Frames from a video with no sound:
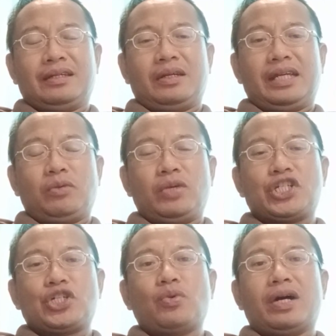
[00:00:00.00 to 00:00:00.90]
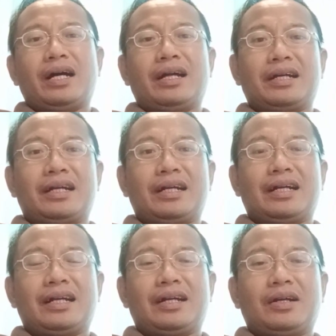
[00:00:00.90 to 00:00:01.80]
in which you are,
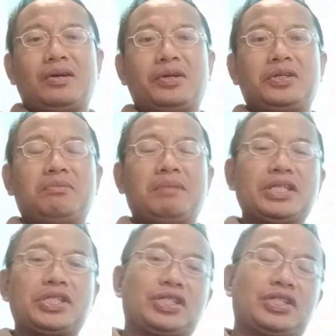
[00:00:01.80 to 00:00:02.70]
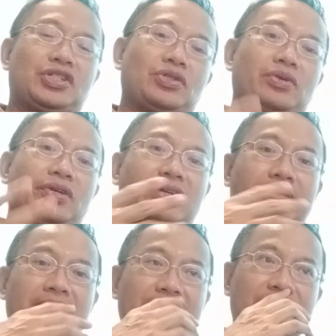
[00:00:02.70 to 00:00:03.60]
or you must show your
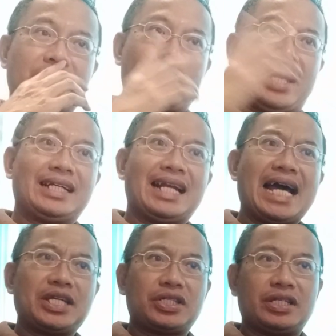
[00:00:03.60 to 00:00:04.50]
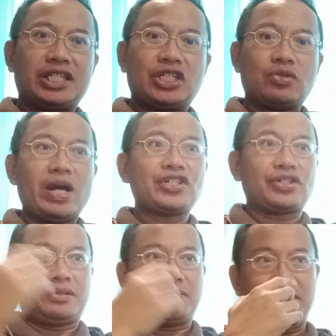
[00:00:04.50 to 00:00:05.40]
ability to analyze the situation.